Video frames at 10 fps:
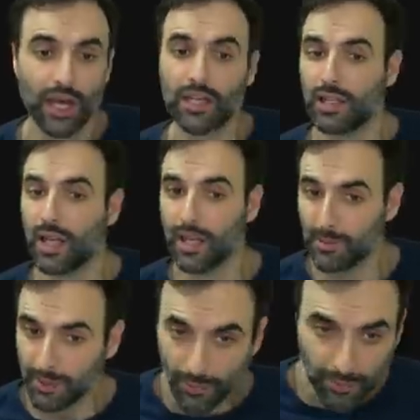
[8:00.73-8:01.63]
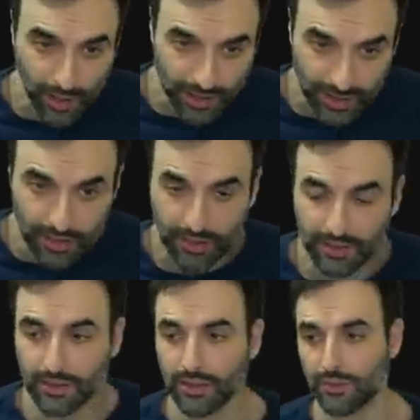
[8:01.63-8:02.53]
A lot of people bought in
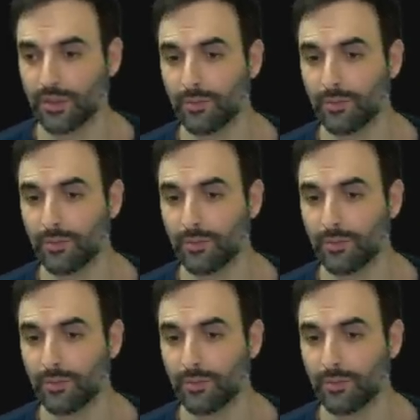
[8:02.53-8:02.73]
on,